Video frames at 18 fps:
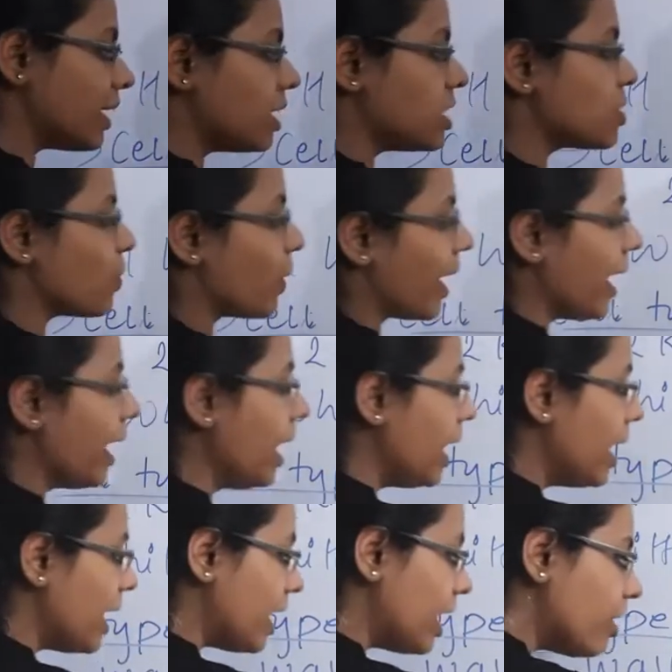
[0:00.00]
is
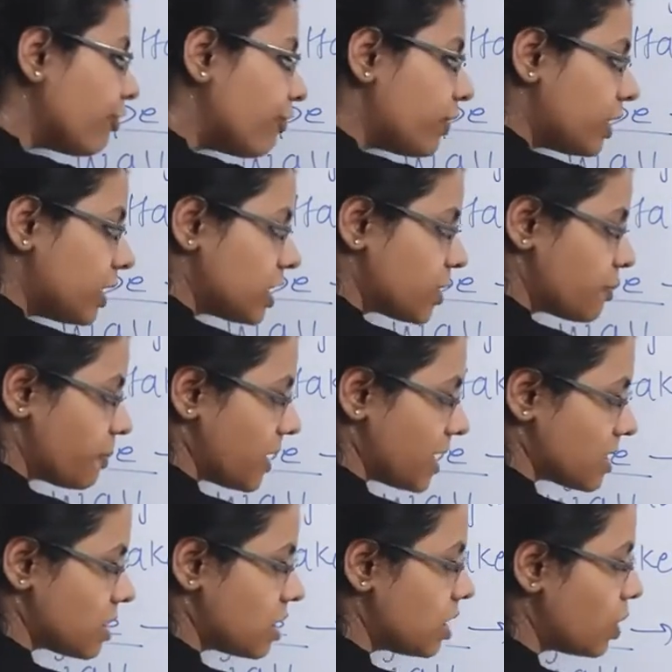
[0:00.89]
why if it is
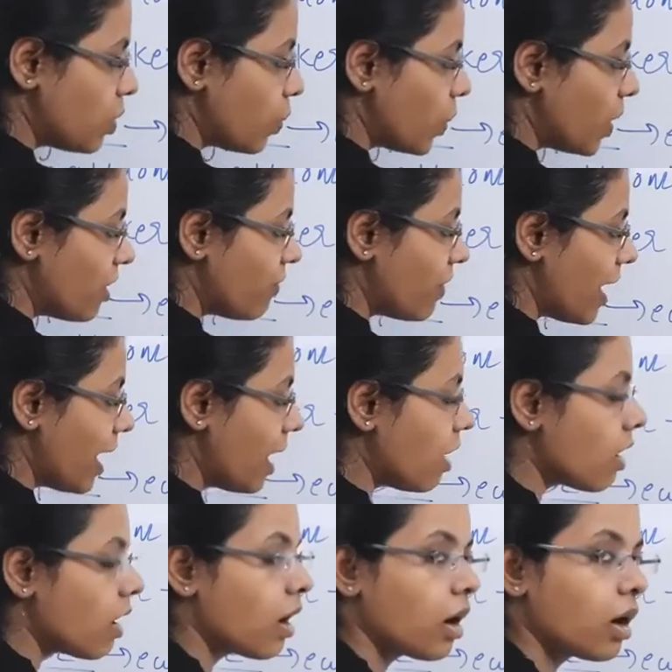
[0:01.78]
present, we
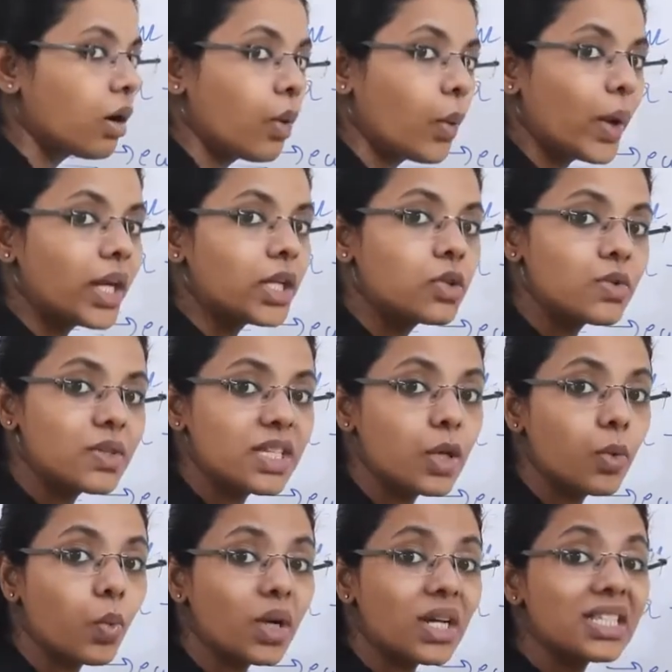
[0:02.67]
were going to
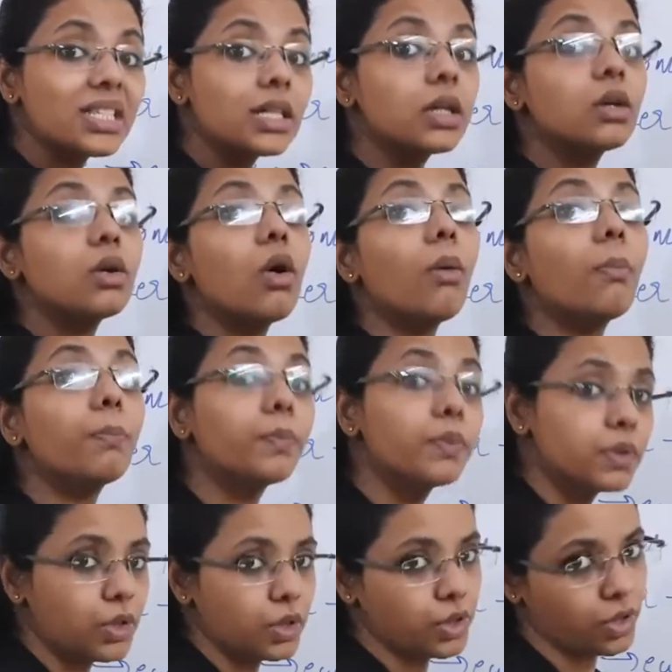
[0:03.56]
see what is the
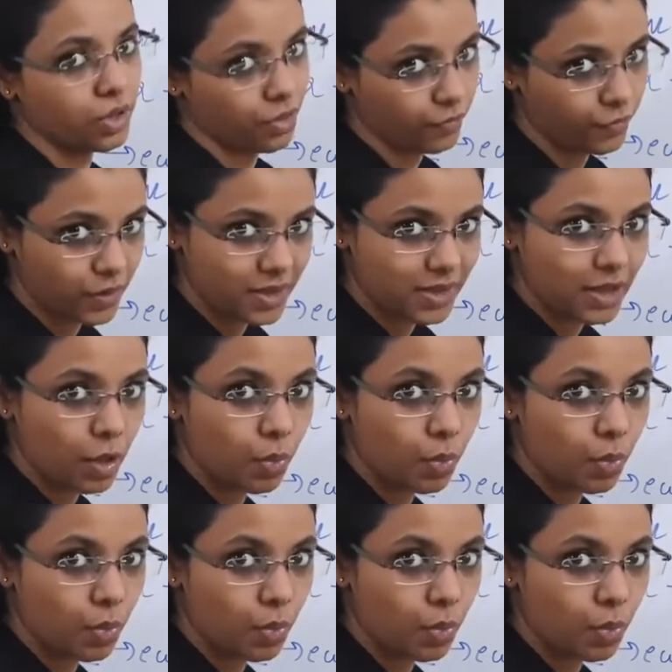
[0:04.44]
composition of the cell